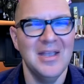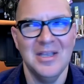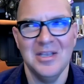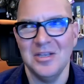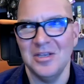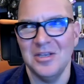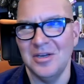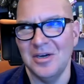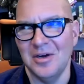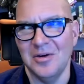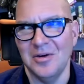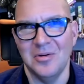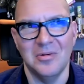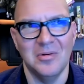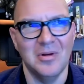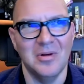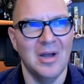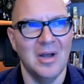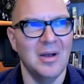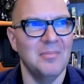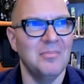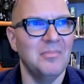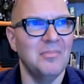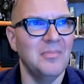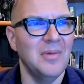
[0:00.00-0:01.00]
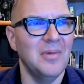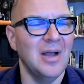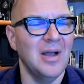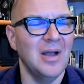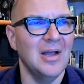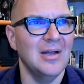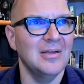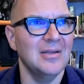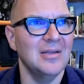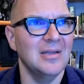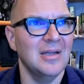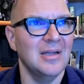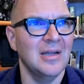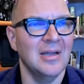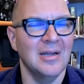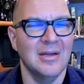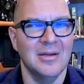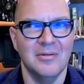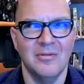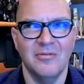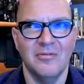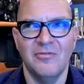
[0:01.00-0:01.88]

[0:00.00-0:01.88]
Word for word: you know, uh, uh, uh